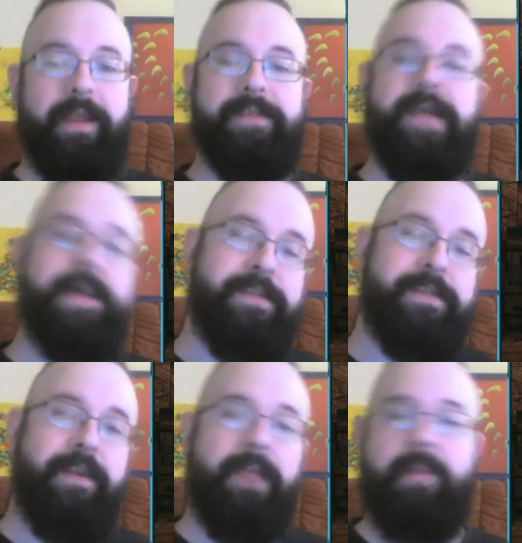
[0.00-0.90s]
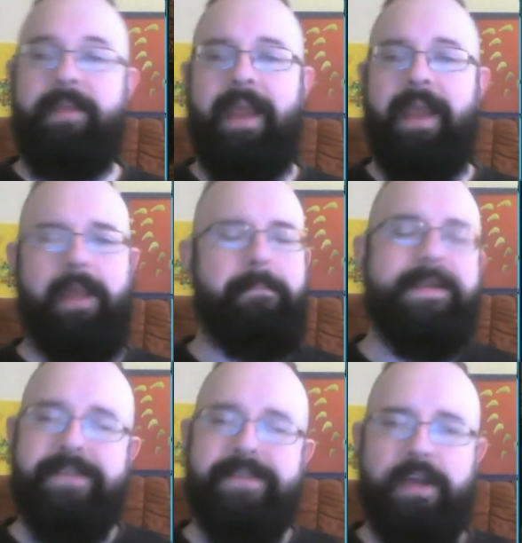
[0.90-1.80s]
assassin and maybe like a
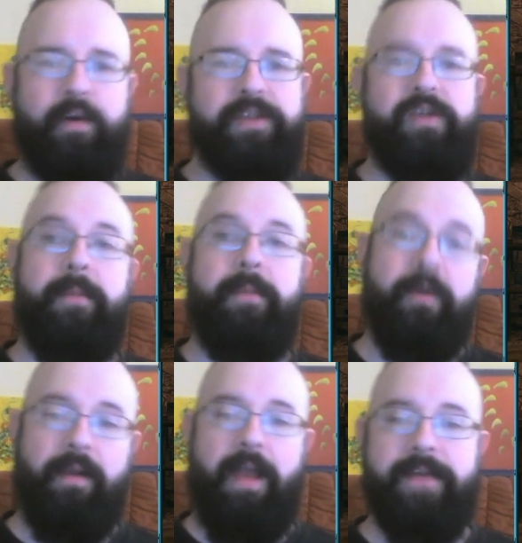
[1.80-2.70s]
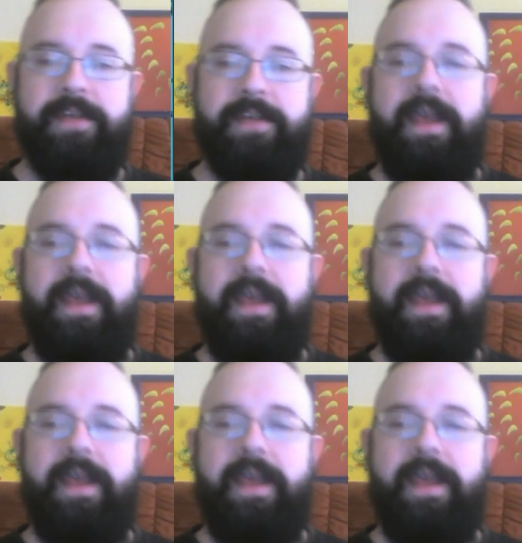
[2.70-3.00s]
mystic or a summoner class,